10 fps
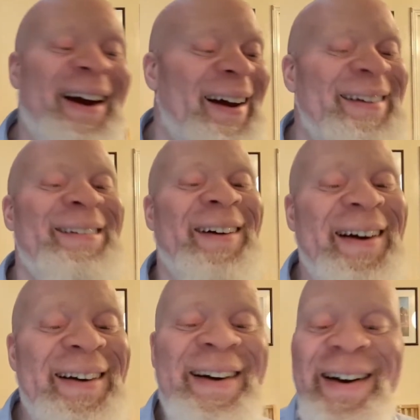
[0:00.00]

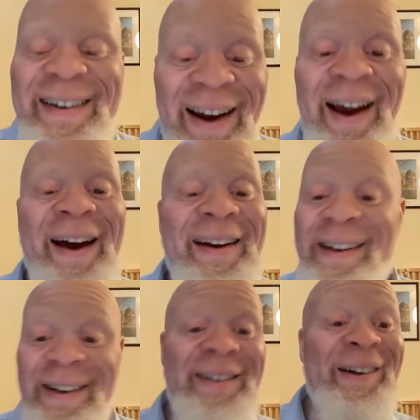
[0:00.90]
Anyway, yeah,
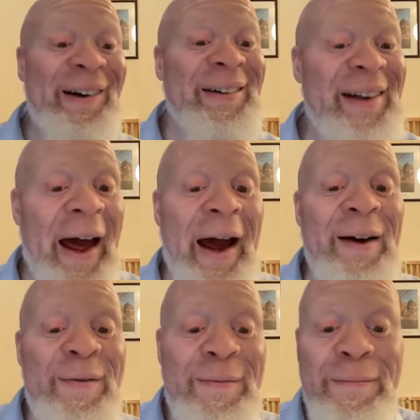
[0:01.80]
he's got
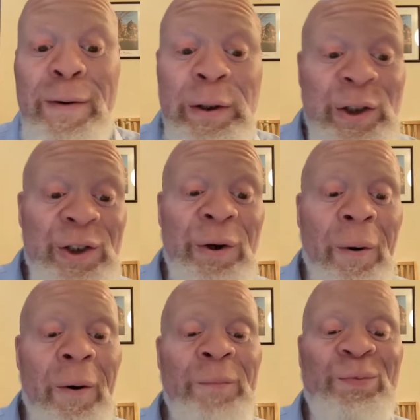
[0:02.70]
that for
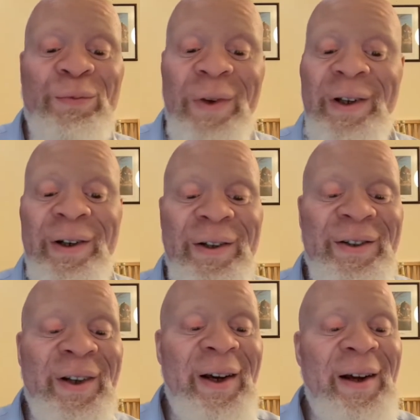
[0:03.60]
sure,
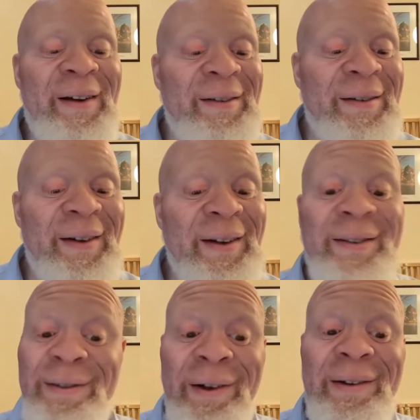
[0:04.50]
because
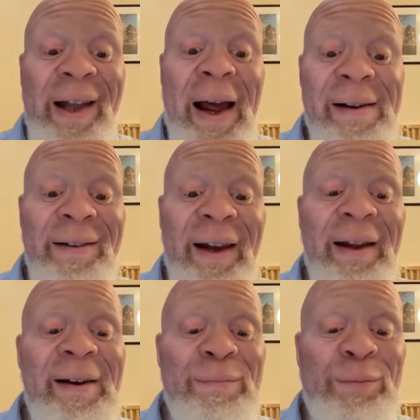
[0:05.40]
it's not like
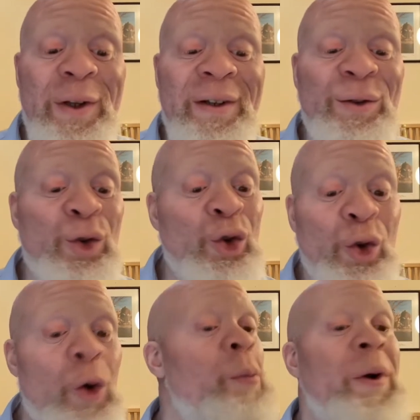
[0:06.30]
they are being
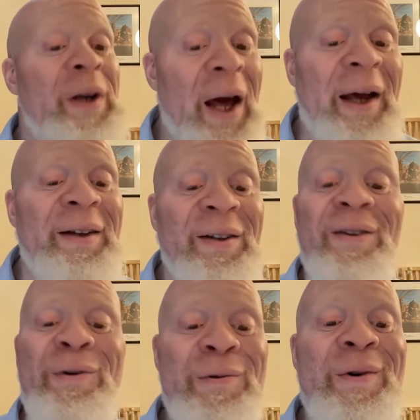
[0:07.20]
super nice
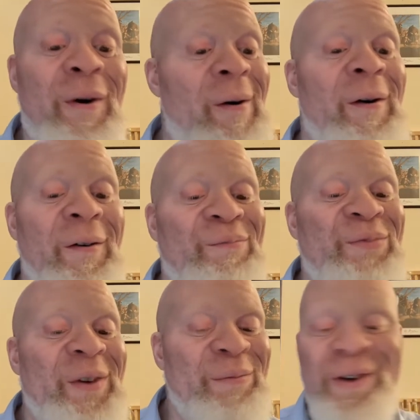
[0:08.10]
to Kong,
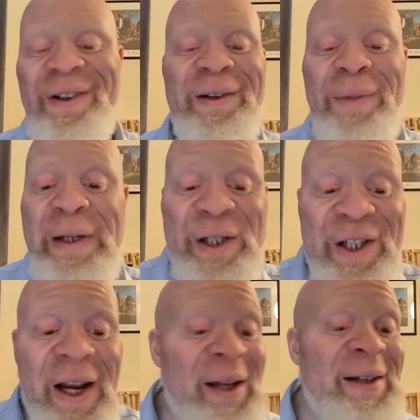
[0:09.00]
putting him in
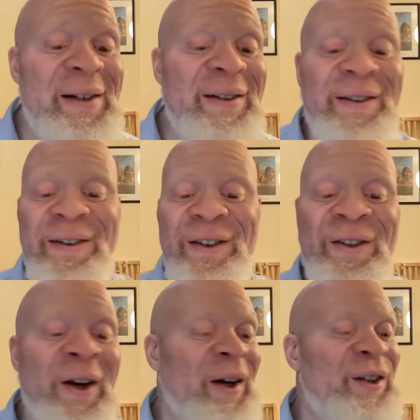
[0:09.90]
chains and
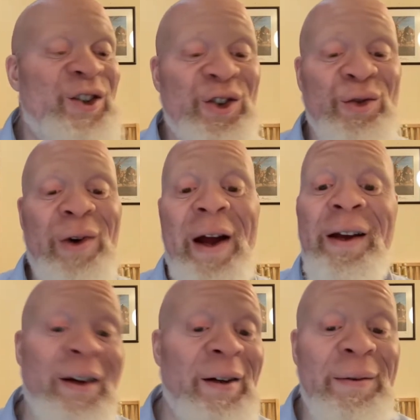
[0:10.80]
just
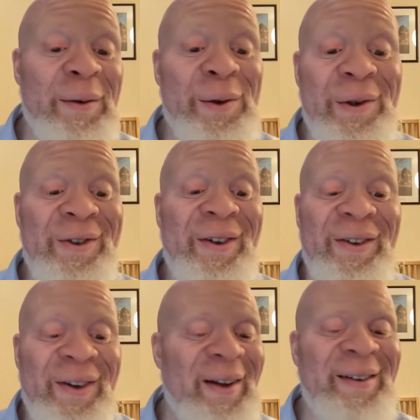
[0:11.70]
dragging him across the
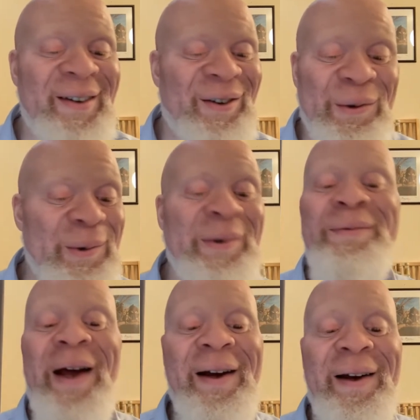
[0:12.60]
city, just all
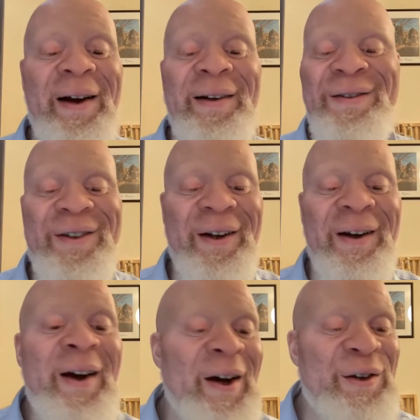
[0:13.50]
of that kind of
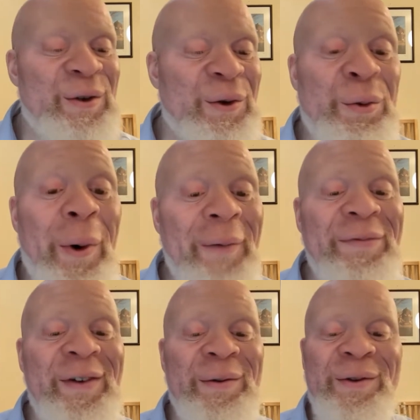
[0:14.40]
shit. You do
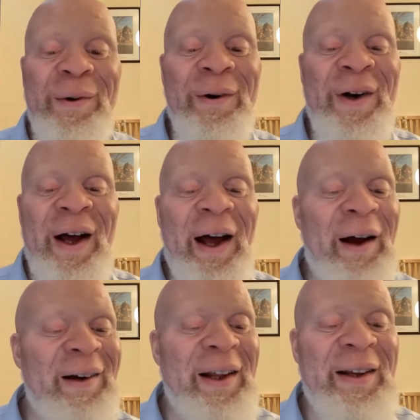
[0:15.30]
wonder as well,
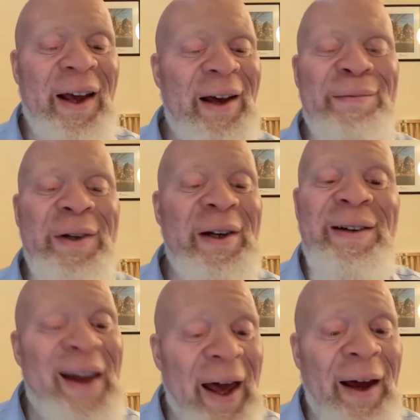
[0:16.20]
how they get him in the
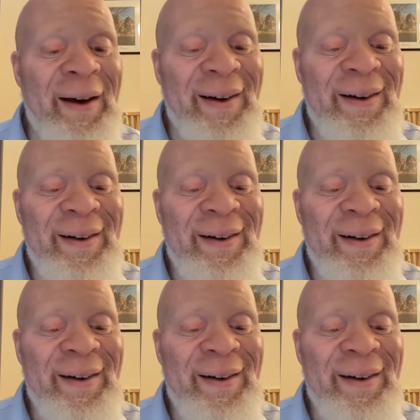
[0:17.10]
net,